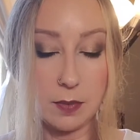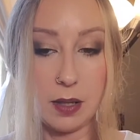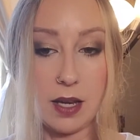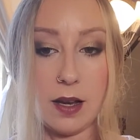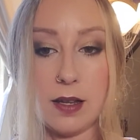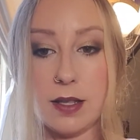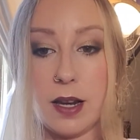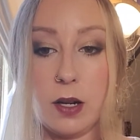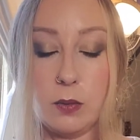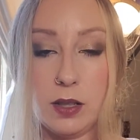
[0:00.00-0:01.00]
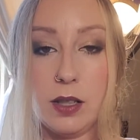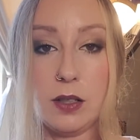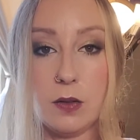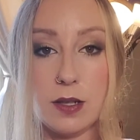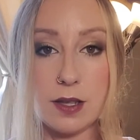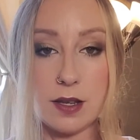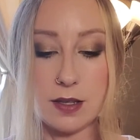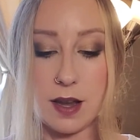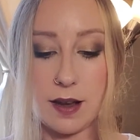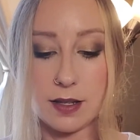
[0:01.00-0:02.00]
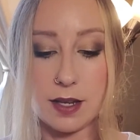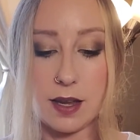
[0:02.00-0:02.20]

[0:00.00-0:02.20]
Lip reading: because I only use this as